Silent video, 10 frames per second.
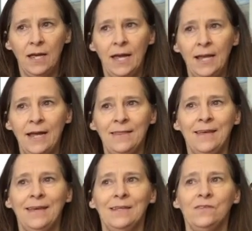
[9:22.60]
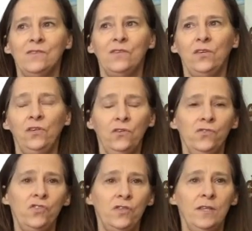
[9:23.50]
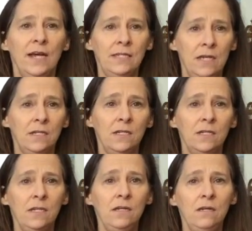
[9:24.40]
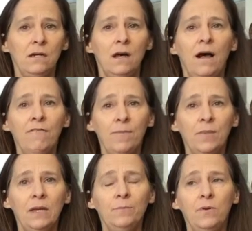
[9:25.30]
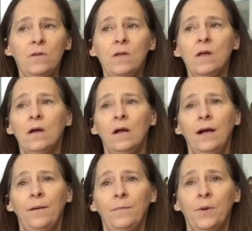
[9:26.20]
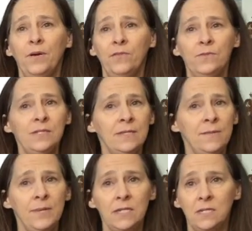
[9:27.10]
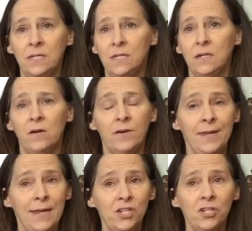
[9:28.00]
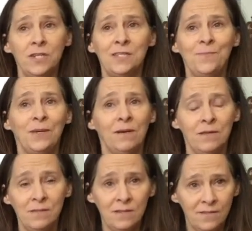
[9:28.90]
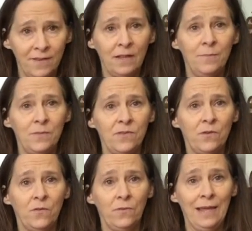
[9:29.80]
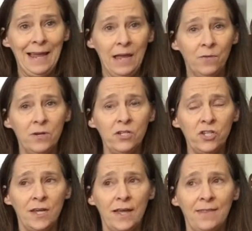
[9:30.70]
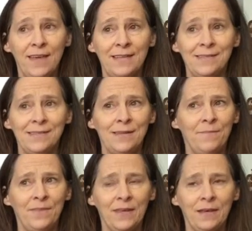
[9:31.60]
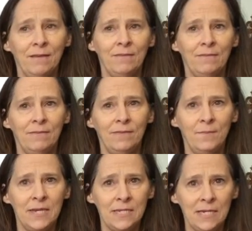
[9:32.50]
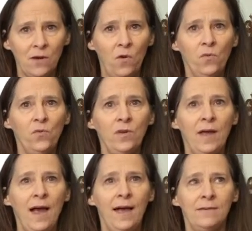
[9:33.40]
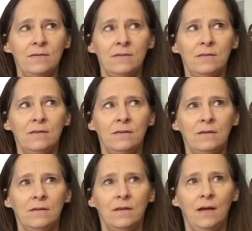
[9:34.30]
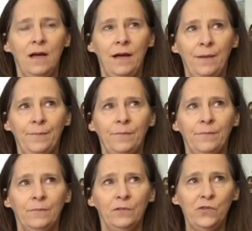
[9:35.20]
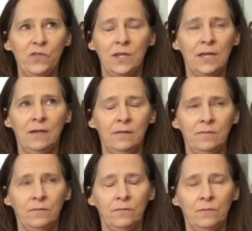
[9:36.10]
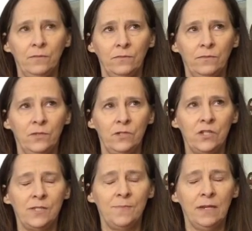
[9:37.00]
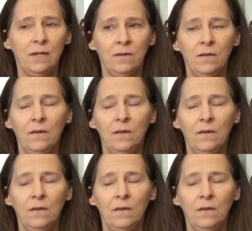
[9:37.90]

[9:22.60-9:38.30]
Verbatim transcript: And I think it is huge to the identity of the people. Um, part of the reason the Metis are a nation is because they developed their own language, and that's something the Métis own and um, losing it would just be